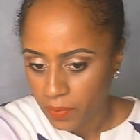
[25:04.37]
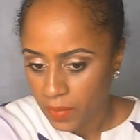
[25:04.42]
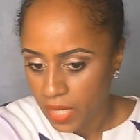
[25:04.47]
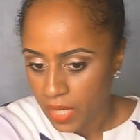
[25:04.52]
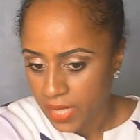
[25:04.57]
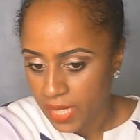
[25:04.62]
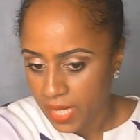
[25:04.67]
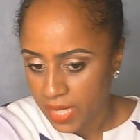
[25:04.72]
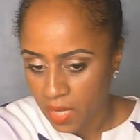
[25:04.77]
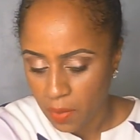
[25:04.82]

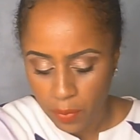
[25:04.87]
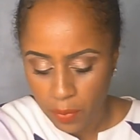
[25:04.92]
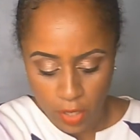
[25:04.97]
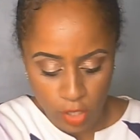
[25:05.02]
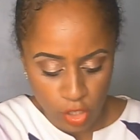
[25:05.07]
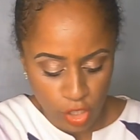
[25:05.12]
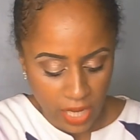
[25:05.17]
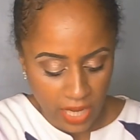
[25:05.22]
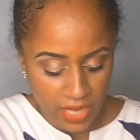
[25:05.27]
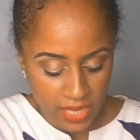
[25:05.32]
says
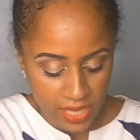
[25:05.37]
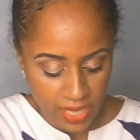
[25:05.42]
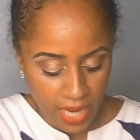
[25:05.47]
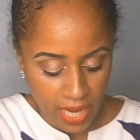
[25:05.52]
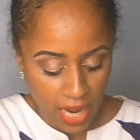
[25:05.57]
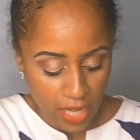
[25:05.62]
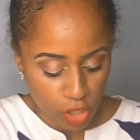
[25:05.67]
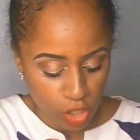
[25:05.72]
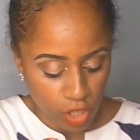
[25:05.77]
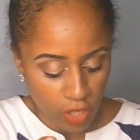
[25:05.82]
impartiality.
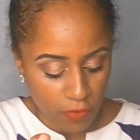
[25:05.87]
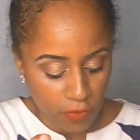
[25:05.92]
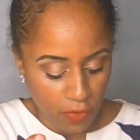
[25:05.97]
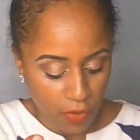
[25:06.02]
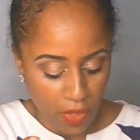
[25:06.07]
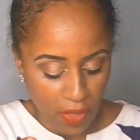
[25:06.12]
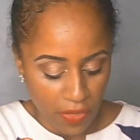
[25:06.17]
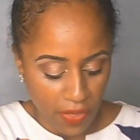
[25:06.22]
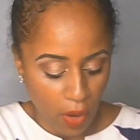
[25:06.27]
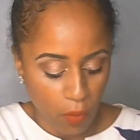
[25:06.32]
I do feel
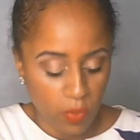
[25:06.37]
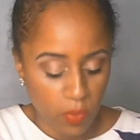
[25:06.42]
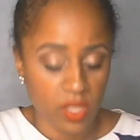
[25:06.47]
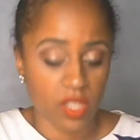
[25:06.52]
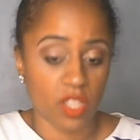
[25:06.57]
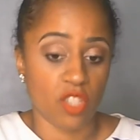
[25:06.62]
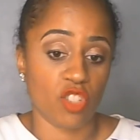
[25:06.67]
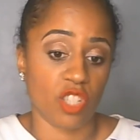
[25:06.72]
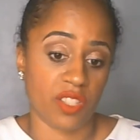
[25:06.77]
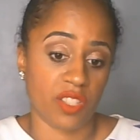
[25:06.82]
that that was
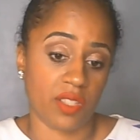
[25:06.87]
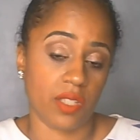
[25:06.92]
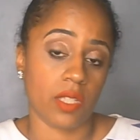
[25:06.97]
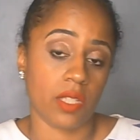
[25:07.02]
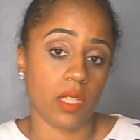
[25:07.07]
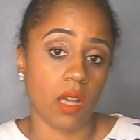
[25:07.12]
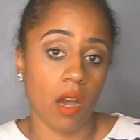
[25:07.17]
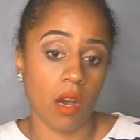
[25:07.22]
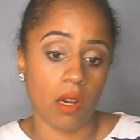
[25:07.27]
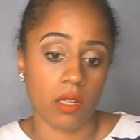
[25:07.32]
the Justice
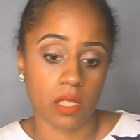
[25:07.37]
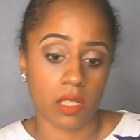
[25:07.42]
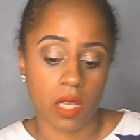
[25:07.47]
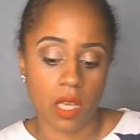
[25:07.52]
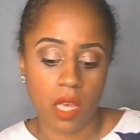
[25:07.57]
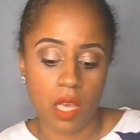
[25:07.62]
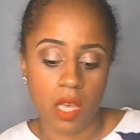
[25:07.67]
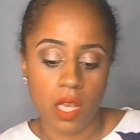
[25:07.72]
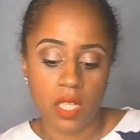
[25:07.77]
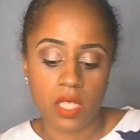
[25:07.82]
card.
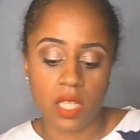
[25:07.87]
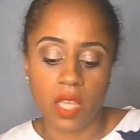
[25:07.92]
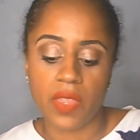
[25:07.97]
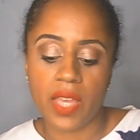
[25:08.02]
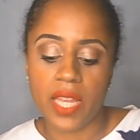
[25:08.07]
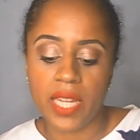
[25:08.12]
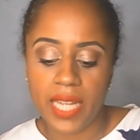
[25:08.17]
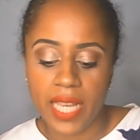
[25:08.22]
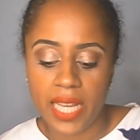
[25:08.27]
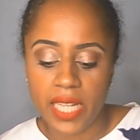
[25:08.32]
So
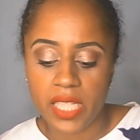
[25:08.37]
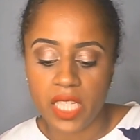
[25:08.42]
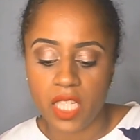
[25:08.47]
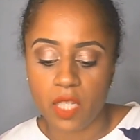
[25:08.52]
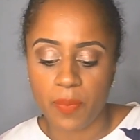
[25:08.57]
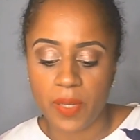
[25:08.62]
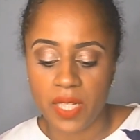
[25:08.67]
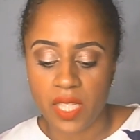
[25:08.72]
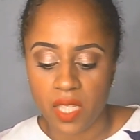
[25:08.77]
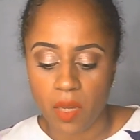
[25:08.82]
there needed to
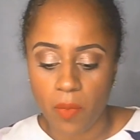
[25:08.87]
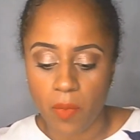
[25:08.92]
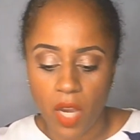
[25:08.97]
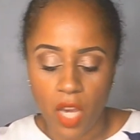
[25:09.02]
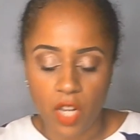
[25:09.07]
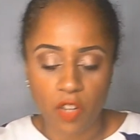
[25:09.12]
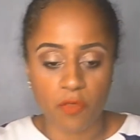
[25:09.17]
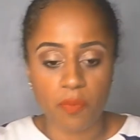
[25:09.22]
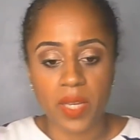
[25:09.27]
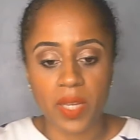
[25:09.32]
be some
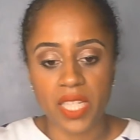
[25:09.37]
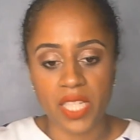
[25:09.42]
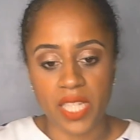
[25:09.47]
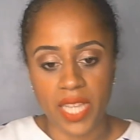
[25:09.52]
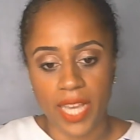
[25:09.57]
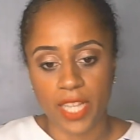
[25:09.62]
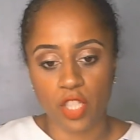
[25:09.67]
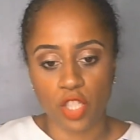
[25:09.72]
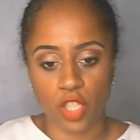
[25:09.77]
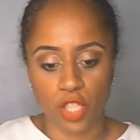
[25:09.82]
kind of
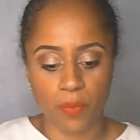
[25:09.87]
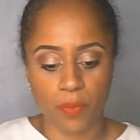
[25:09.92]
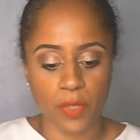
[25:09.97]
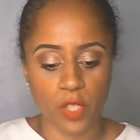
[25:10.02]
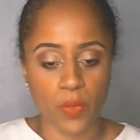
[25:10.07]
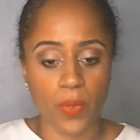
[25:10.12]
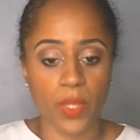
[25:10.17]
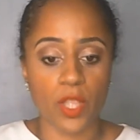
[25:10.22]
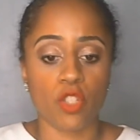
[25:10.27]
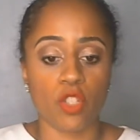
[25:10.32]
mediation
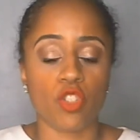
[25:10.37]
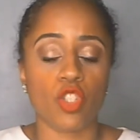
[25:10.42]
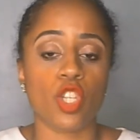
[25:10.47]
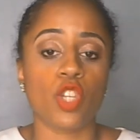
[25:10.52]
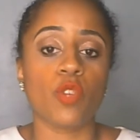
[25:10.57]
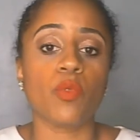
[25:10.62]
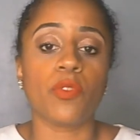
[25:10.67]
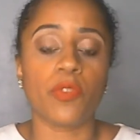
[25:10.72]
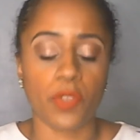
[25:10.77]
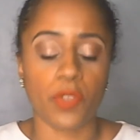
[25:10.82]
between the
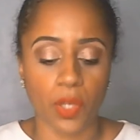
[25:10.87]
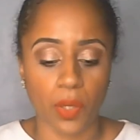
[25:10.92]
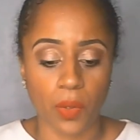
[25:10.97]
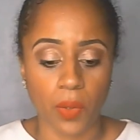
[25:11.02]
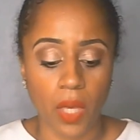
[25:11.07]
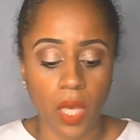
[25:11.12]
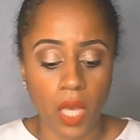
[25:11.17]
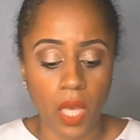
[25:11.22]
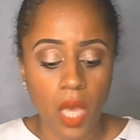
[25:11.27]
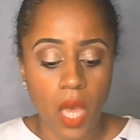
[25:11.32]
two of you,
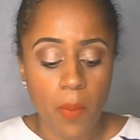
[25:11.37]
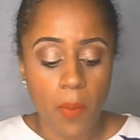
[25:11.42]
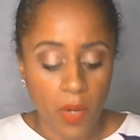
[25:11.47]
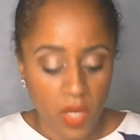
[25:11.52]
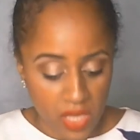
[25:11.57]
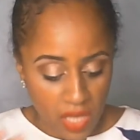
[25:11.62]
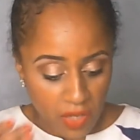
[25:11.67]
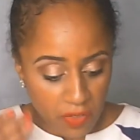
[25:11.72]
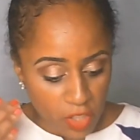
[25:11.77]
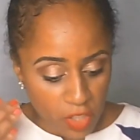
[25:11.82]

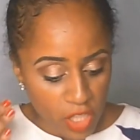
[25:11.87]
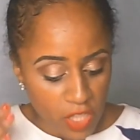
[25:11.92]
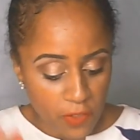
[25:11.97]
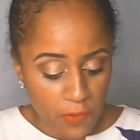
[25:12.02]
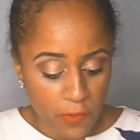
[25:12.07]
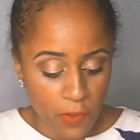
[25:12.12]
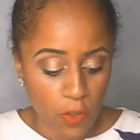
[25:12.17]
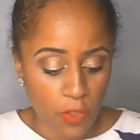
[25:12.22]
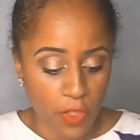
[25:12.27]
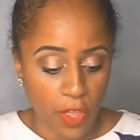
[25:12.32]
because I just
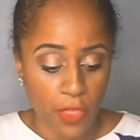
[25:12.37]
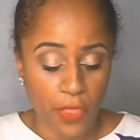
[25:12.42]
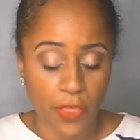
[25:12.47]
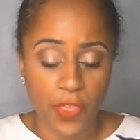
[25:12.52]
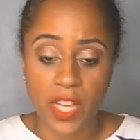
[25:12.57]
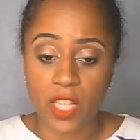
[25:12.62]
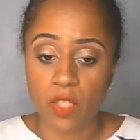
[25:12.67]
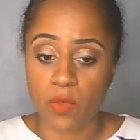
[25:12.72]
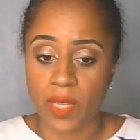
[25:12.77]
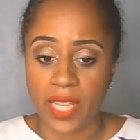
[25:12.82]
feel that
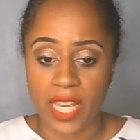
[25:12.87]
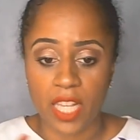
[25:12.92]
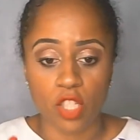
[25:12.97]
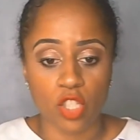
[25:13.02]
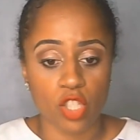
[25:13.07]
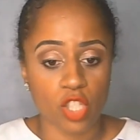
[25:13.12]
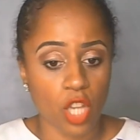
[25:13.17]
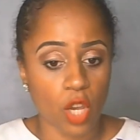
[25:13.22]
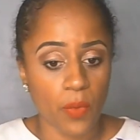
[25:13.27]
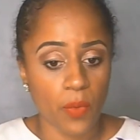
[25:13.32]
things were getting
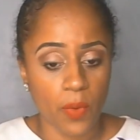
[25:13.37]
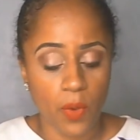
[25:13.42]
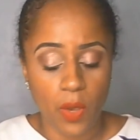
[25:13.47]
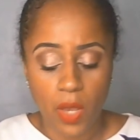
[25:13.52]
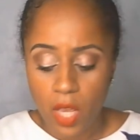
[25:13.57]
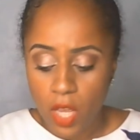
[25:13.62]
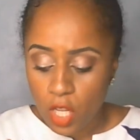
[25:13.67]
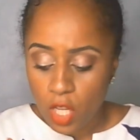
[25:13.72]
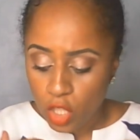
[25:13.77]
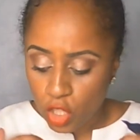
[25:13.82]
so
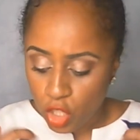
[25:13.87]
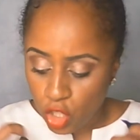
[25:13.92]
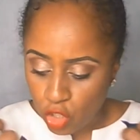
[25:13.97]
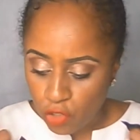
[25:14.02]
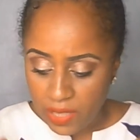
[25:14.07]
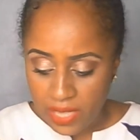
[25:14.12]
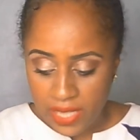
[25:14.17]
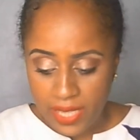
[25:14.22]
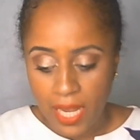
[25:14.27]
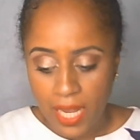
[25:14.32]

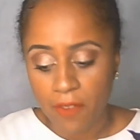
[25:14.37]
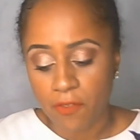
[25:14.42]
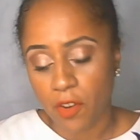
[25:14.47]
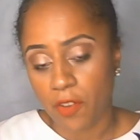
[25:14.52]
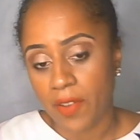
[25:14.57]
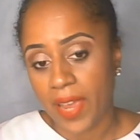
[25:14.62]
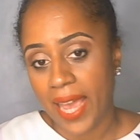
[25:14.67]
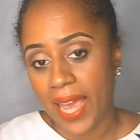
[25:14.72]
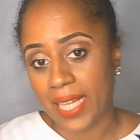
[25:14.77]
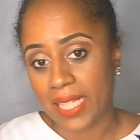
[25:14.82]
stressed out and
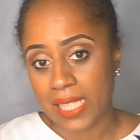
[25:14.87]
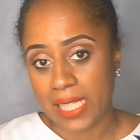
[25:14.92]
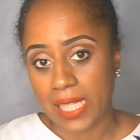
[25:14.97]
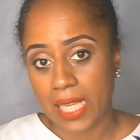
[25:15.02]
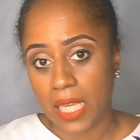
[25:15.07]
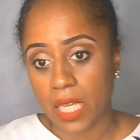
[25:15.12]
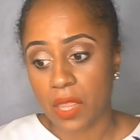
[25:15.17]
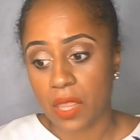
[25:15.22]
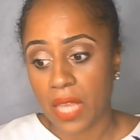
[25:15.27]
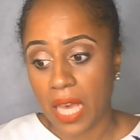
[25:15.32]
very
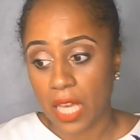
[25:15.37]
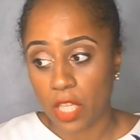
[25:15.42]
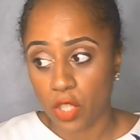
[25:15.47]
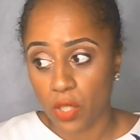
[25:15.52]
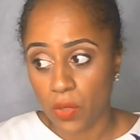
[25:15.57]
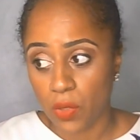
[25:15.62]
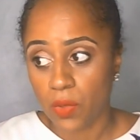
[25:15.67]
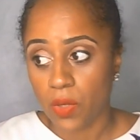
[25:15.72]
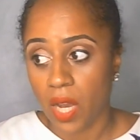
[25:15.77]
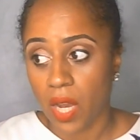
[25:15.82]
hectic that
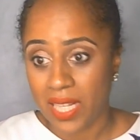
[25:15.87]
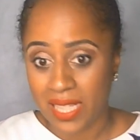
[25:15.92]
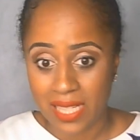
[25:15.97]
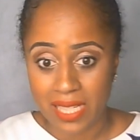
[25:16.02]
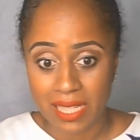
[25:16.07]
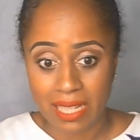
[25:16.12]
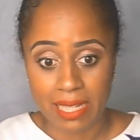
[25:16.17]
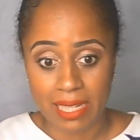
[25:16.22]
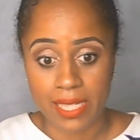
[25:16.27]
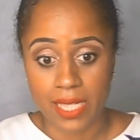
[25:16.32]
you guys
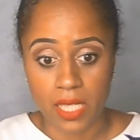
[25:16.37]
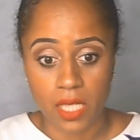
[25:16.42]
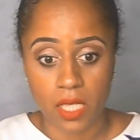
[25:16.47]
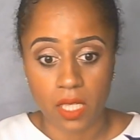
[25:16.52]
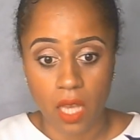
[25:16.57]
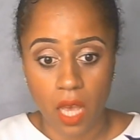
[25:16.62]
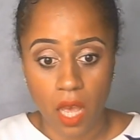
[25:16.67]
needed,